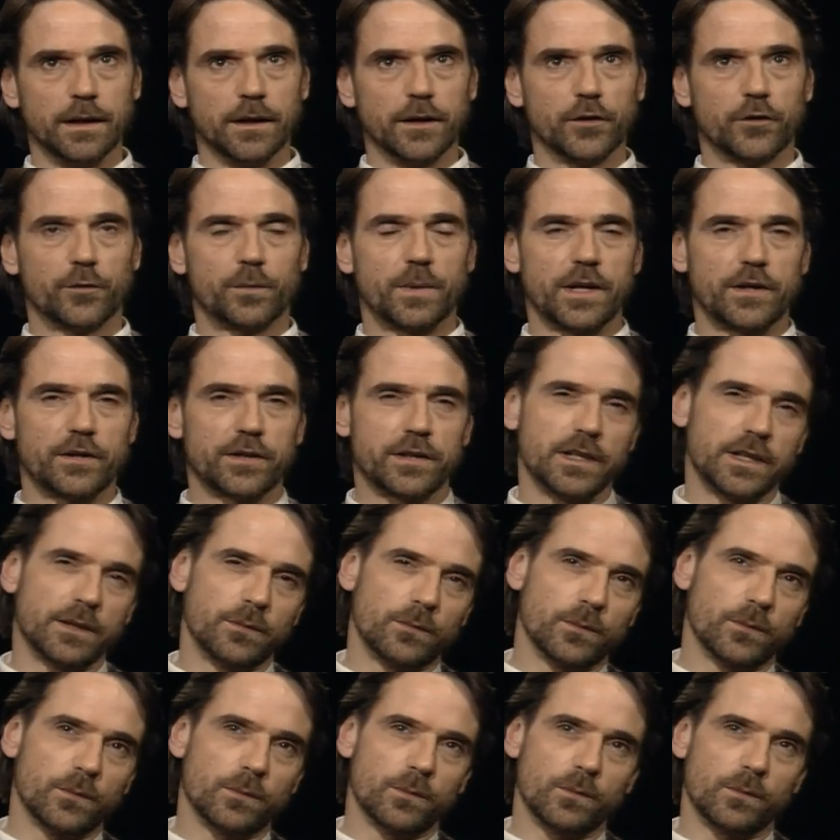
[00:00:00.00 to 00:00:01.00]
especially
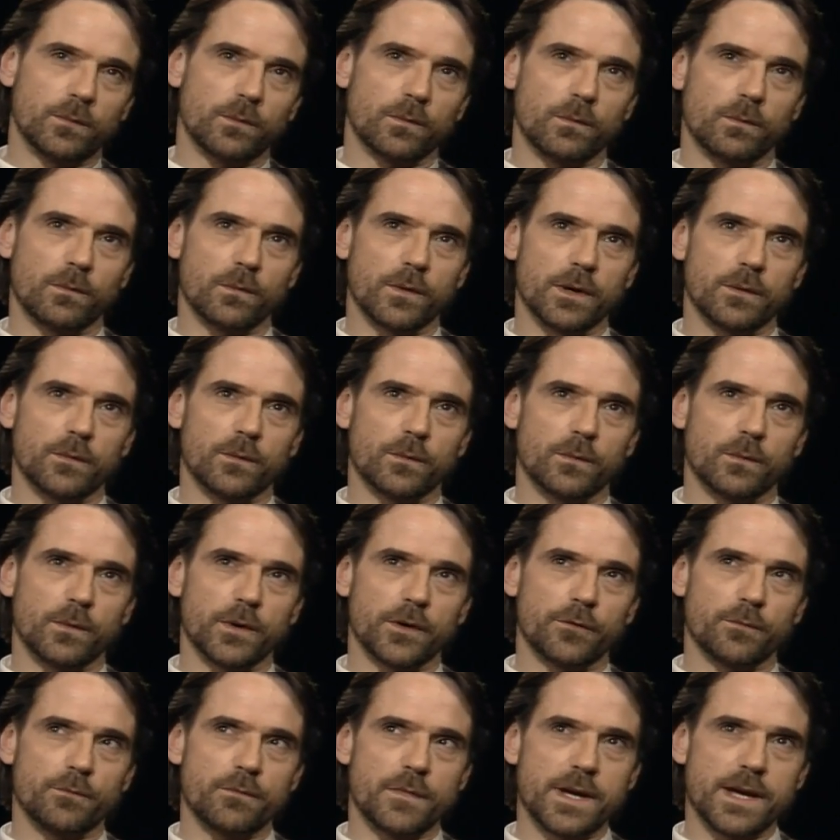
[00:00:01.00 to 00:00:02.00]

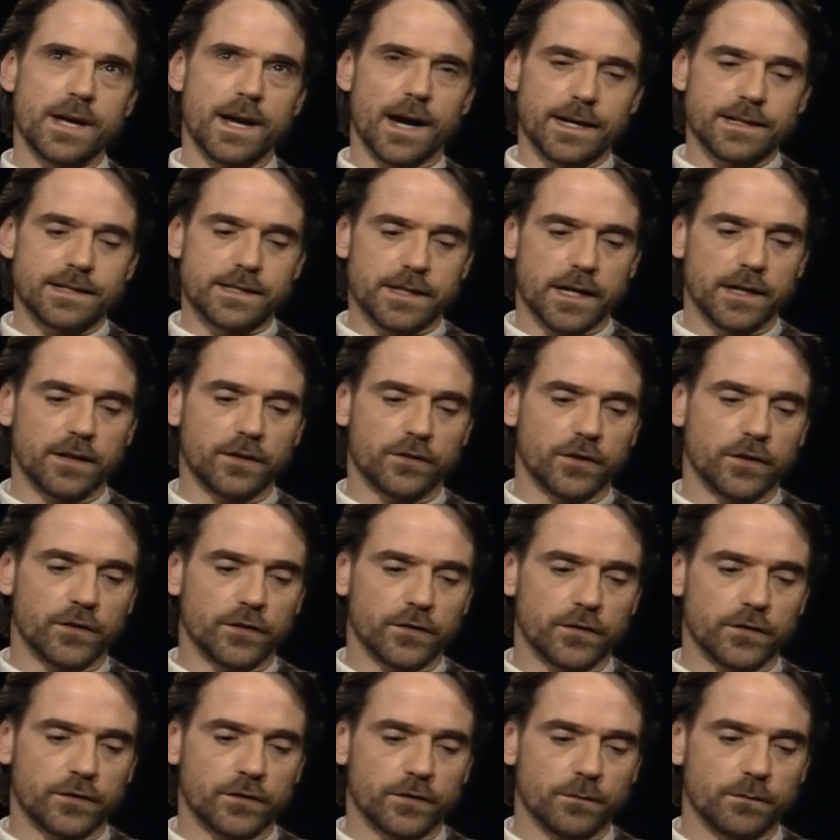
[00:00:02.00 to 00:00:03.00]
with me, I tend to
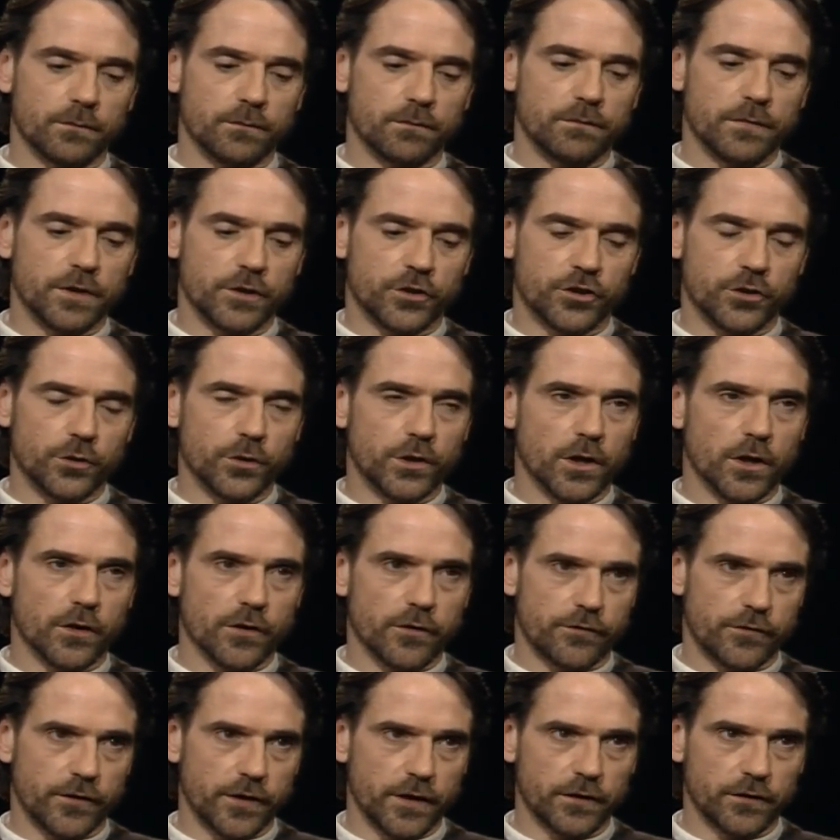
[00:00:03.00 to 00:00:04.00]
be shooting on the
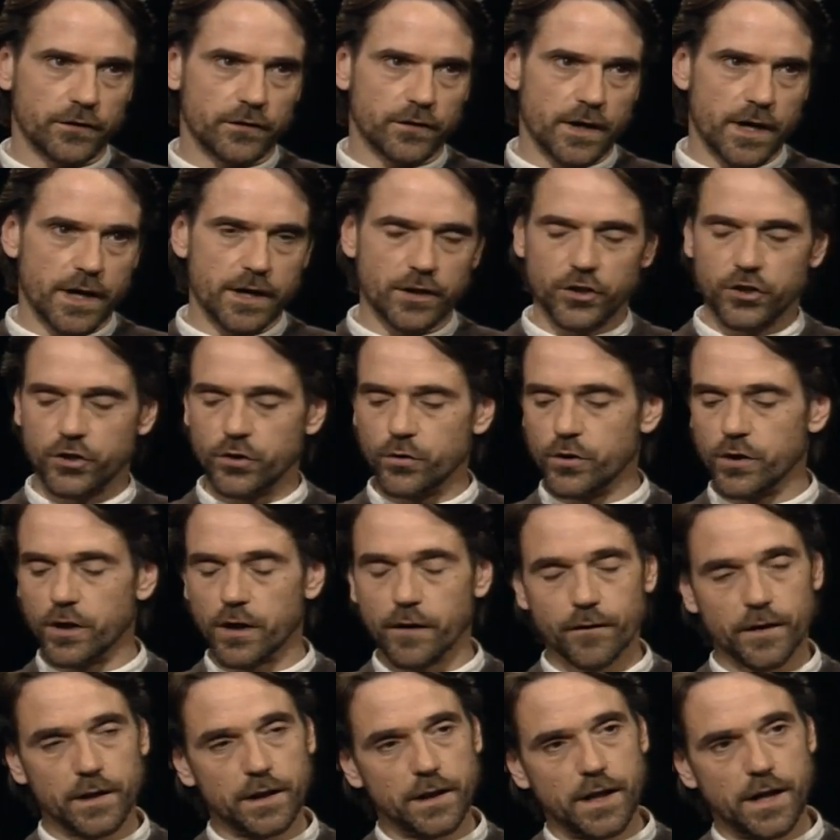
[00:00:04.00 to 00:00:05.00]
first day and shooting on
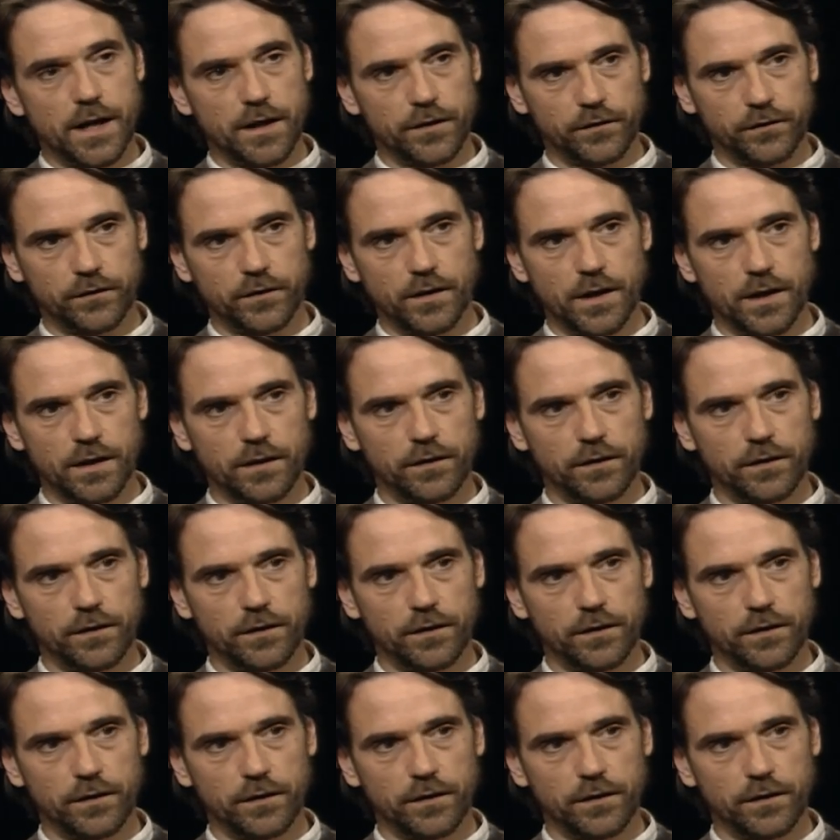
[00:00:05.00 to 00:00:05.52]
the last day.